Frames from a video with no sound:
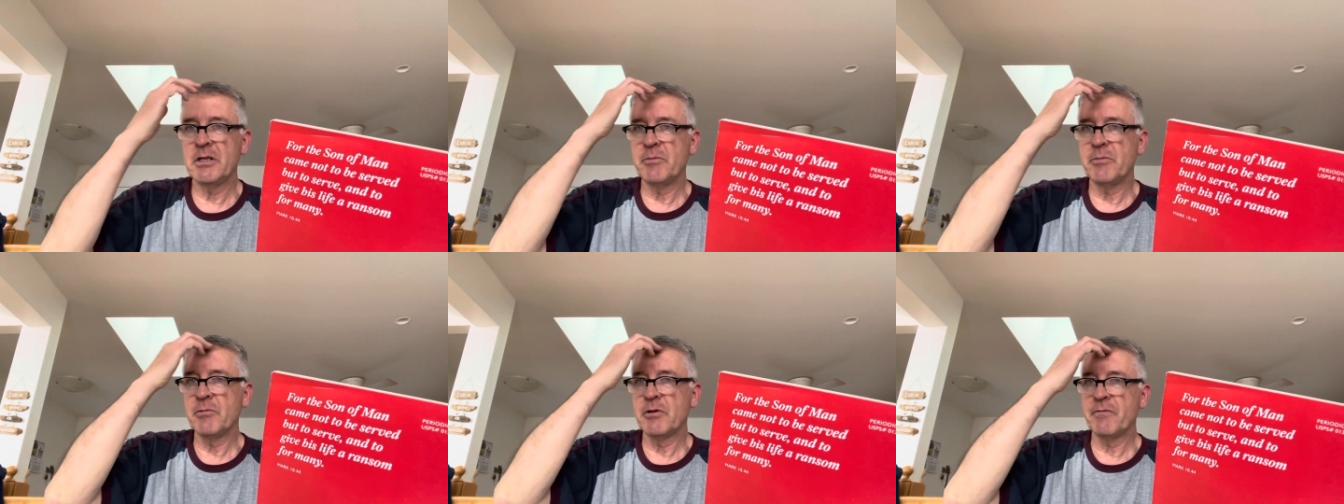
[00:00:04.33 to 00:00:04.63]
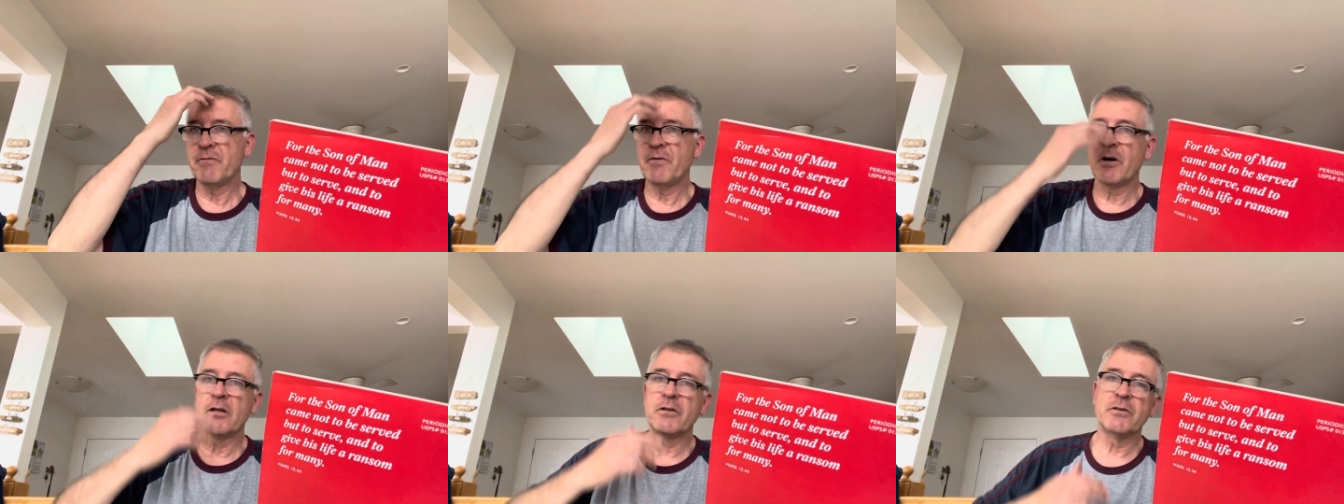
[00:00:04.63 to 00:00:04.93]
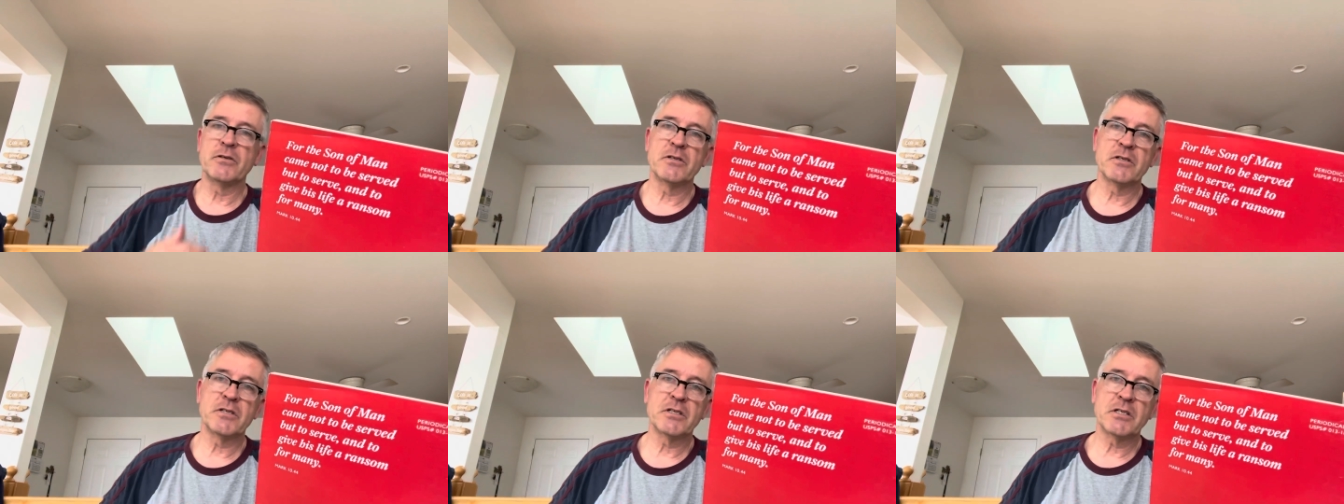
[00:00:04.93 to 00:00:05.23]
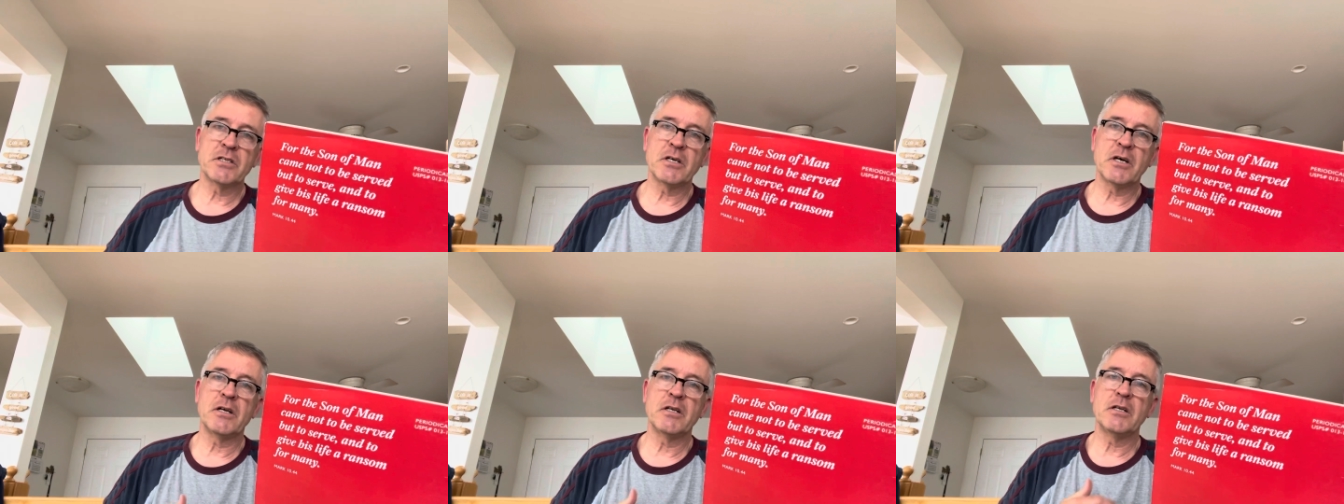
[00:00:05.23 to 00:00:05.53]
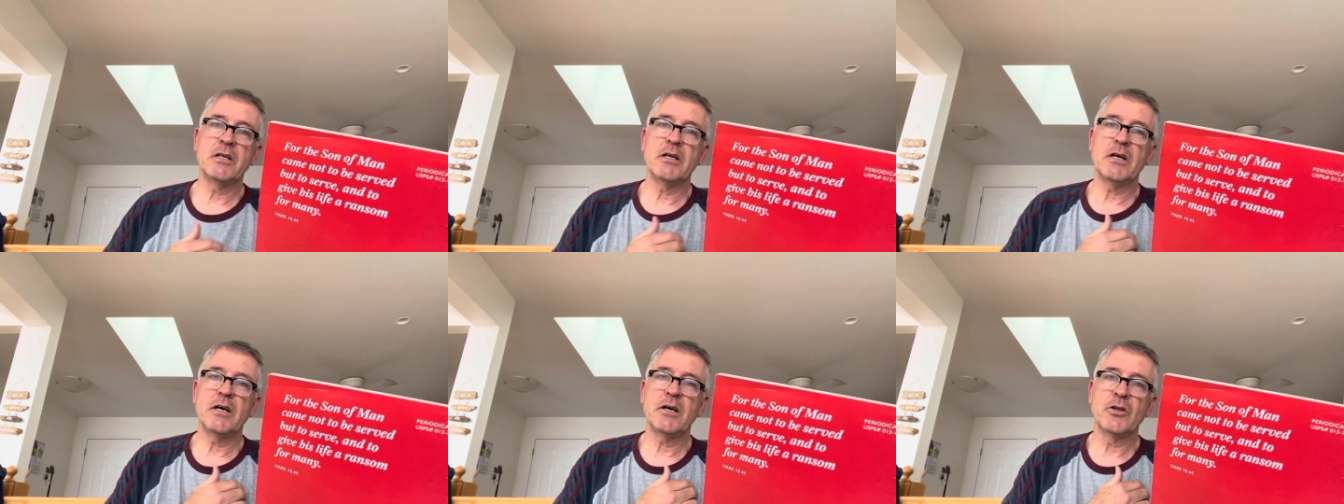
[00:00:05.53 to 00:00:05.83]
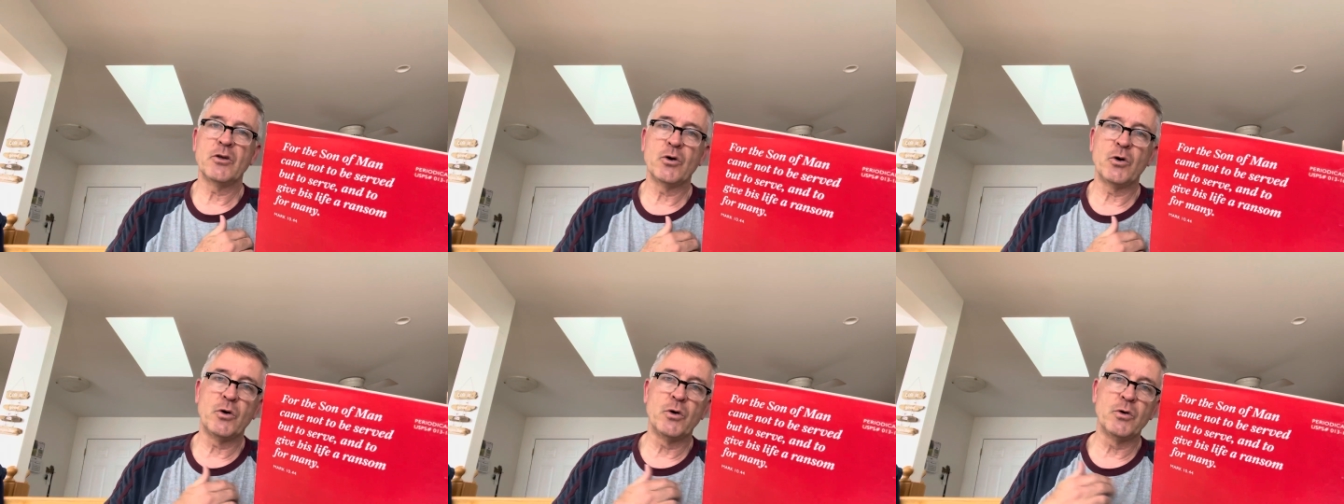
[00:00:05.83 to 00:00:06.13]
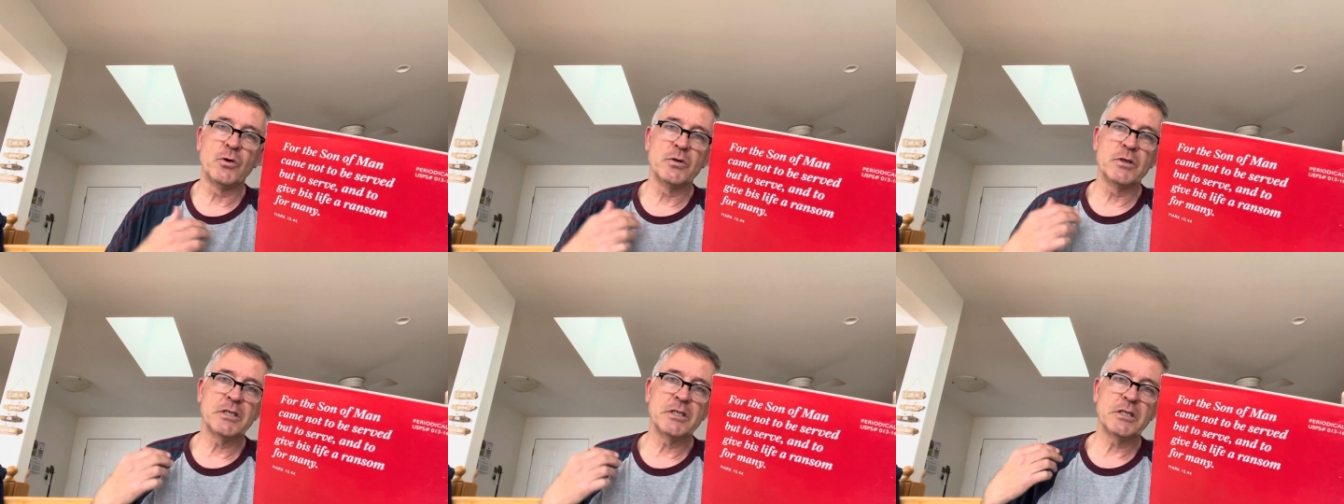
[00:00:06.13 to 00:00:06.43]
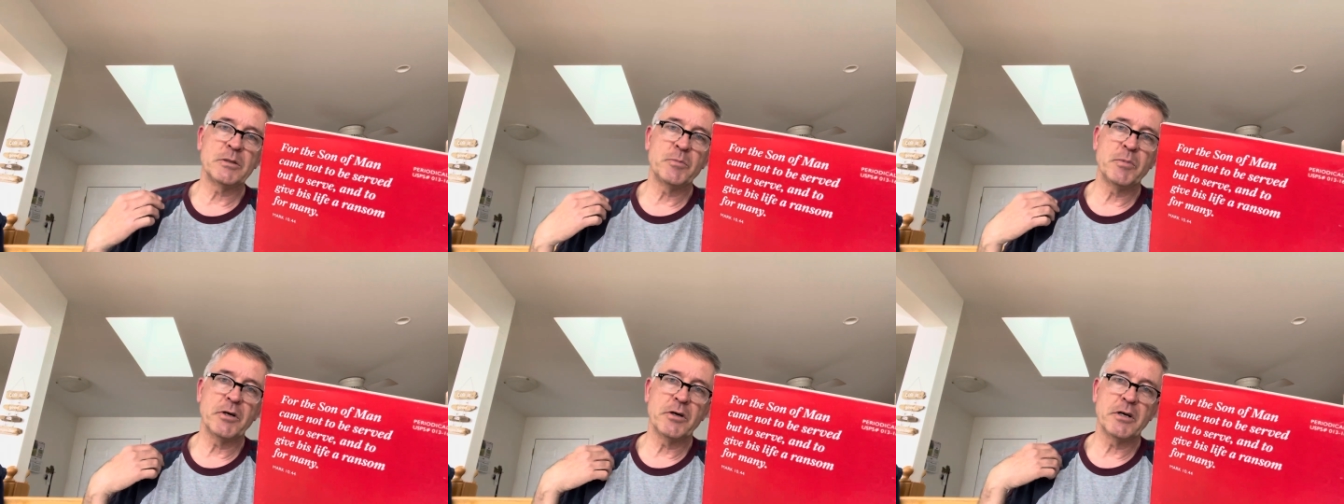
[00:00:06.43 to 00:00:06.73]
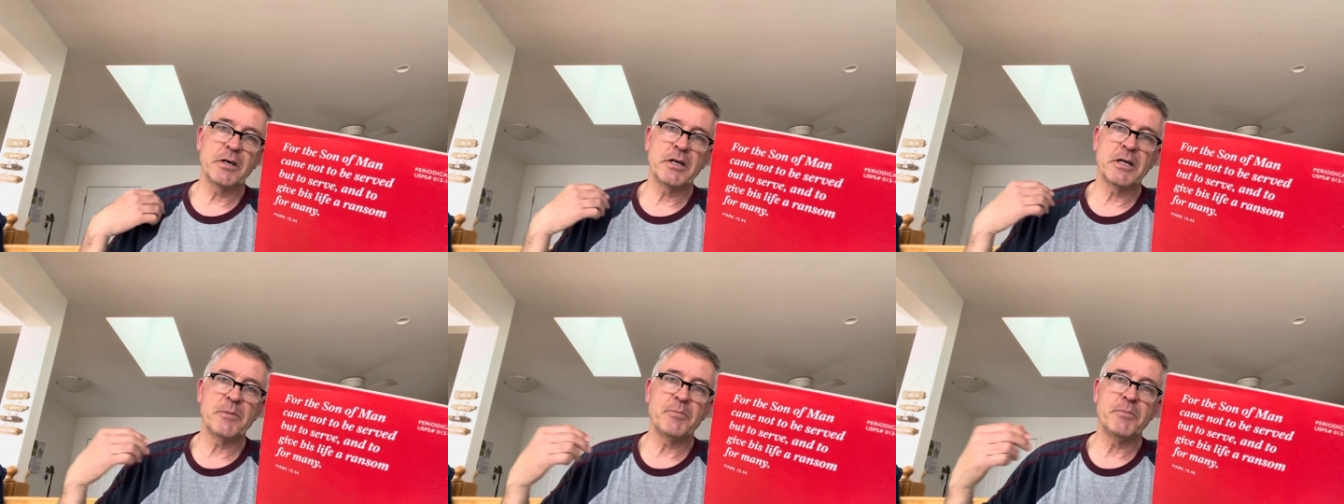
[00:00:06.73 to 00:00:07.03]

name of the Father, and the Son, and the Holy Spirit.